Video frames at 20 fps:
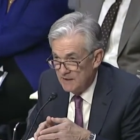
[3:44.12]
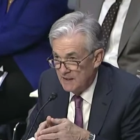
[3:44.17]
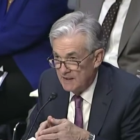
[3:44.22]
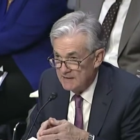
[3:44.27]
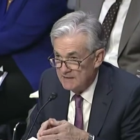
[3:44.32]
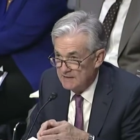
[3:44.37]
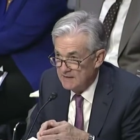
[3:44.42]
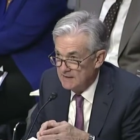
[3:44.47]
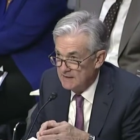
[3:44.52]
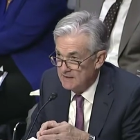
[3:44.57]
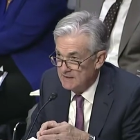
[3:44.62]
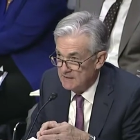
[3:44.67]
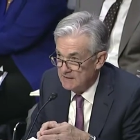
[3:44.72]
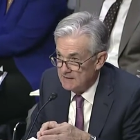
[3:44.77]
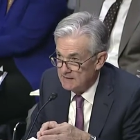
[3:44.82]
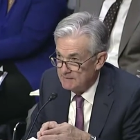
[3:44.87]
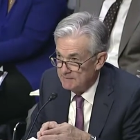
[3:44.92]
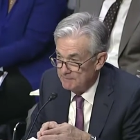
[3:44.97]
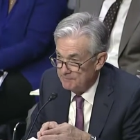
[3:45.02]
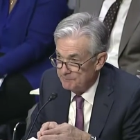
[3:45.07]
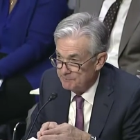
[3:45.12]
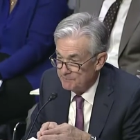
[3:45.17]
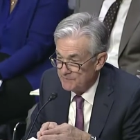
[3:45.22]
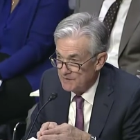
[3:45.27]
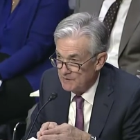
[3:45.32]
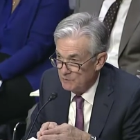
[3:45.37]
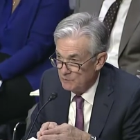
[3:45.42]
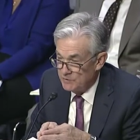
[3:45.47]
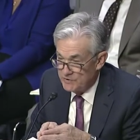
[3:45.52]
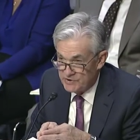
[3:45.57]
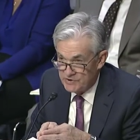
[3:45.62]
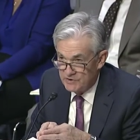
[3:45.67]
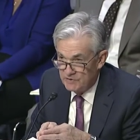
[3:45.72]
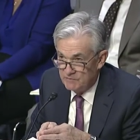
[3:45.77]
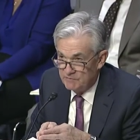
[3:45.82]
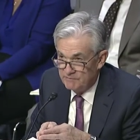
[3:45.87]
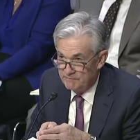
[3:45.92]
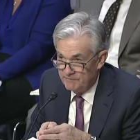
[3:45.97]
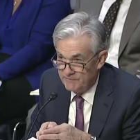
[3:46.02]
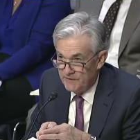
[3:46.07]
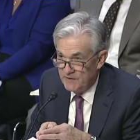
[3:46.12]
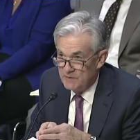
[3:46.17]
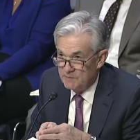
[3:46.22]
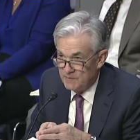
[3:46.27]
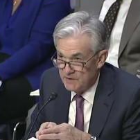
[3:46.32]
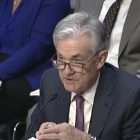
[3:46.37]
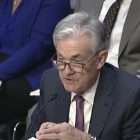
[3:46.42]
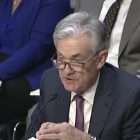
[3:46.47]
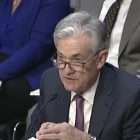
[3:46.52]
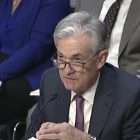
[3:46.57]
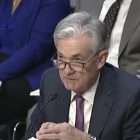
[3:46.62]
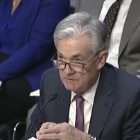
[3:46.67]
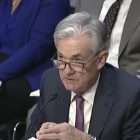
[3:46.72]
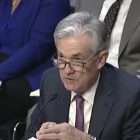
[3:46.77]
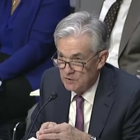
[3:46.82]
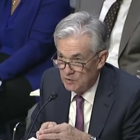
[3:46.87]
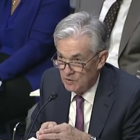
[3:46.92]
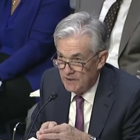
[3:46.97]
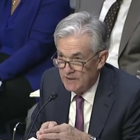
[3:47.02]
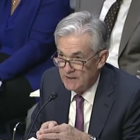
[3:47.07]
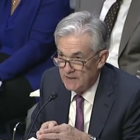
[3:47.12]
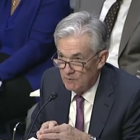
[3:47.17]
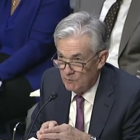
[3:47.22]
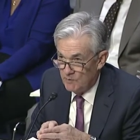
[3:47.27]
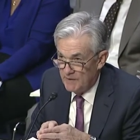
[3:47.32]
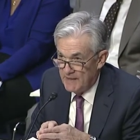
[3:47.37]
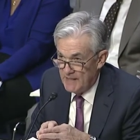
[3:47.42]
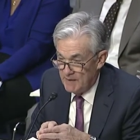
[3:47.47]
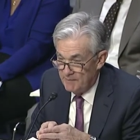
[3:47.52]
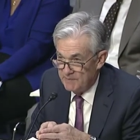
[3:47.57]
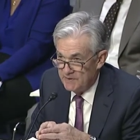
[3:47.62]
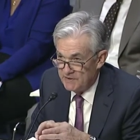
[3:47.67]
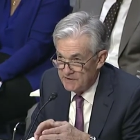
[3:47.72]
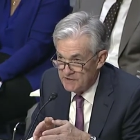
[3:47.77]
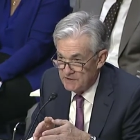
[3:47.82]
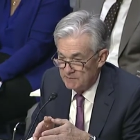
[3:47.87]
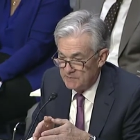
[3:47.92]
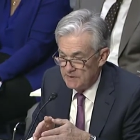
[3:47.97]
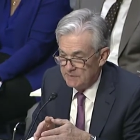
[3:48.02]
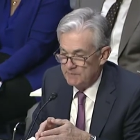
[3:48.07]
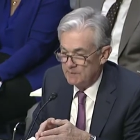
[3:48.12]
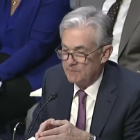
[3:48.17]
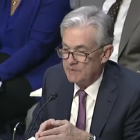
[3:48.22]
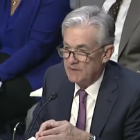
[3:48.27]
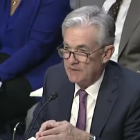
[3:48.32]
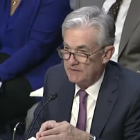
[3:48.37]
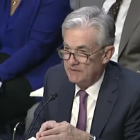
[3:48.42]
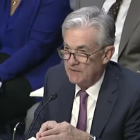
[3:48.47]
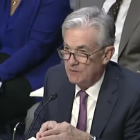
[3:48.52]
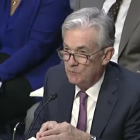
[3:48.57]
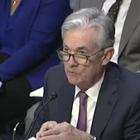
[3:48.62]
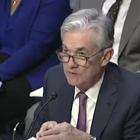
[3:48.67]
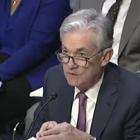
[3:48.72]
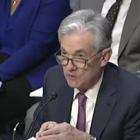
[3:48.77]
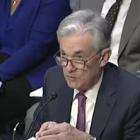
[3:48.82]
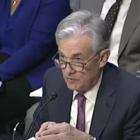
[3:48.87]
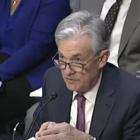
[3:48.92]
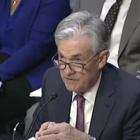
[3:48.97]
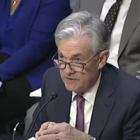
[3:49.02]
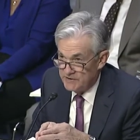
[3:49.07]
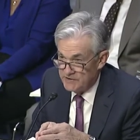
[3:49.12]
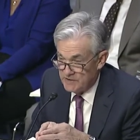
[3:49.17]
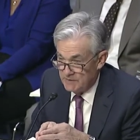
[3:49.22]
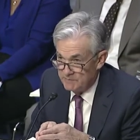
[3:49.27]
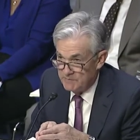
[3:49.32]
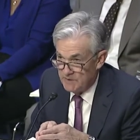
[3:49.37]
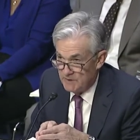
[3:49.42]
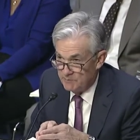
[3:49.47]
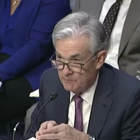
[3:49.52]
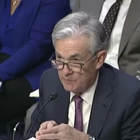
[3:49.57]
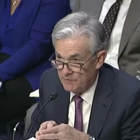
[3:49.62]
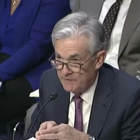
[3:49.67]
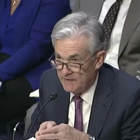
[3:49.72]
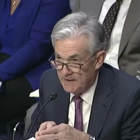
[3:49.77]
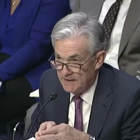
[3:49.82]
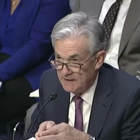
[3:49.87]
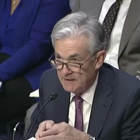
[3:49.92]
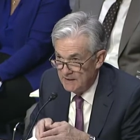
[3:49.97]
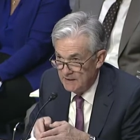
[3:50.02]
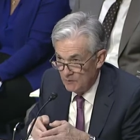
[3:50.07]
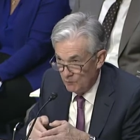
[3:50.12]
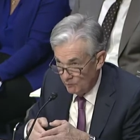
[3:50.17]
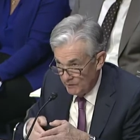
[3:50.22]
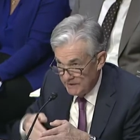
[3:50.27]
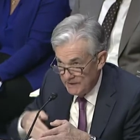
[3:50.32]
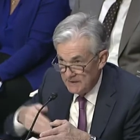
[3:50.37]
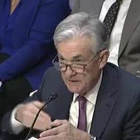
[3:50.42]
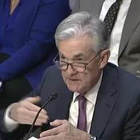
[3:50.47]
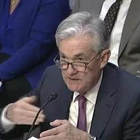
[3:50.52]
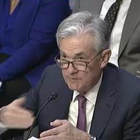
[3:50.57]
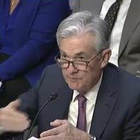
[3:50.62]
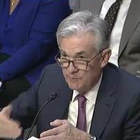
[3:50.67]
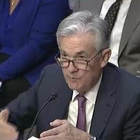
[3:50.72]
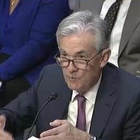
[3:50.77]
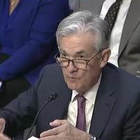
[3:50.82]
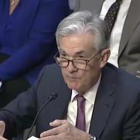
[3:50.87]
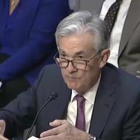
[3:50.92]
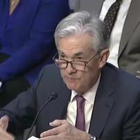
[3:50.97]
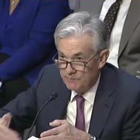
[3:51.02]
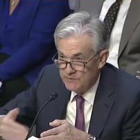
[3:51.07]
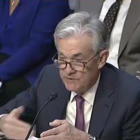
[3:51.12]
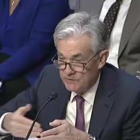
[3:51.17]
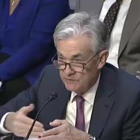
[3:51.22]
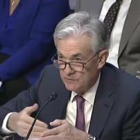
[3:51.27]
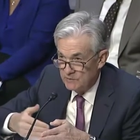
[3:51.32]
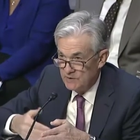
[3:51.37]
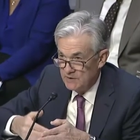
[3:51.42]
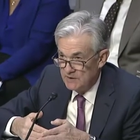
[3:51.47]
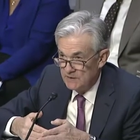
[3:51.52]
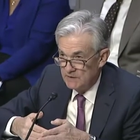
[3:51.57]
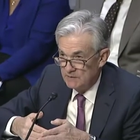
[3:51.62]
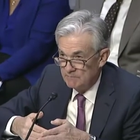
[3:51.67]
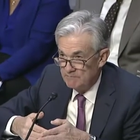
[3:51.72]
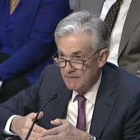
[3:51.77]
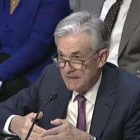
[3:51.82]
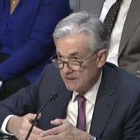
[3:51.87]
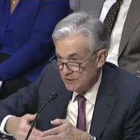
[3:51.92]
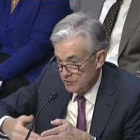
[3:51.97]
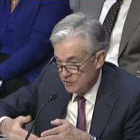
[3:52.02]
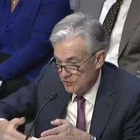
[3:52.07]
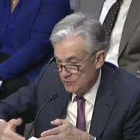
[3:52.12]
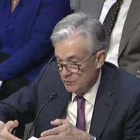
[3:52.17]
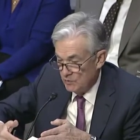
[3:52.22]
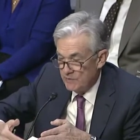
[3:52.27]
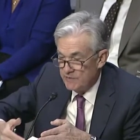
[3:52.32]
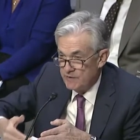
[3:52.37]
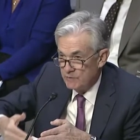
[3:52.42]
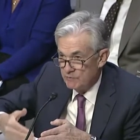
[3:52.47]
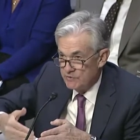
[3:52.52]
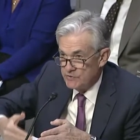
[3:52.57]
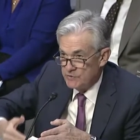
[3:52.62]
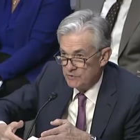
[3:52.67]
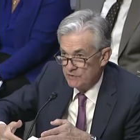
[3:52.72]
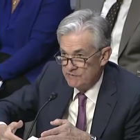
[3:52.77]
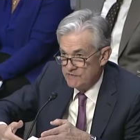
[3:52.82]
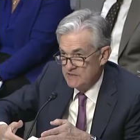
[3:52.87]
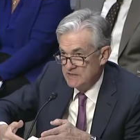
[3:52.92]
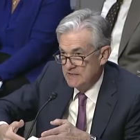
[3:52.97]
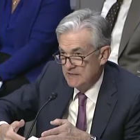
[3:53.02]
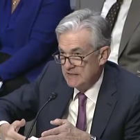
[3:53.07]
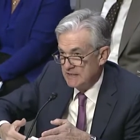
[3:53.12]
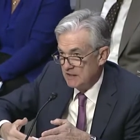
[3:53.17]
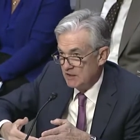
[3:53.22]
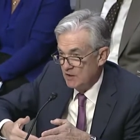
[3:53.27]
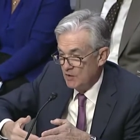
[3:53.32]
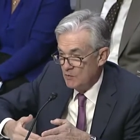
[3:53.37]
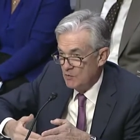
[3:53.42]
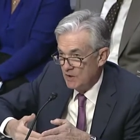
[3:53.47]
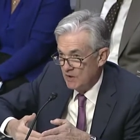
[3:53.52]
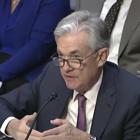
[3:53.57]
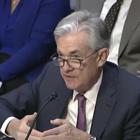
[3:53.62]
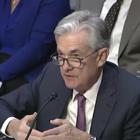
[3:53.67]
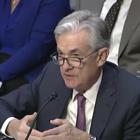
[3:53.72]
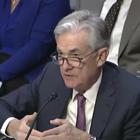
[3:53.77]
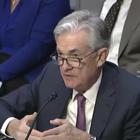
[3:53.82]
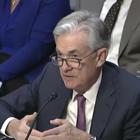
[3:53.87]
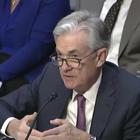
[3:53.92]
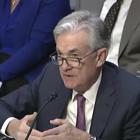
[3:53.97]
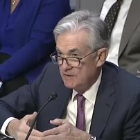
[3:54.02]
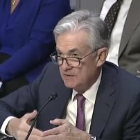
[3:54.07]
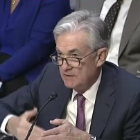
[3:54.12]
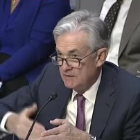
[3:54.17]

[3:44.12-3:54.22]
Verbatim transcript: I think um, we're still very much looking at what happened in September, but I think we learned in September that we needed to pour, to make sure that reserves didn't go under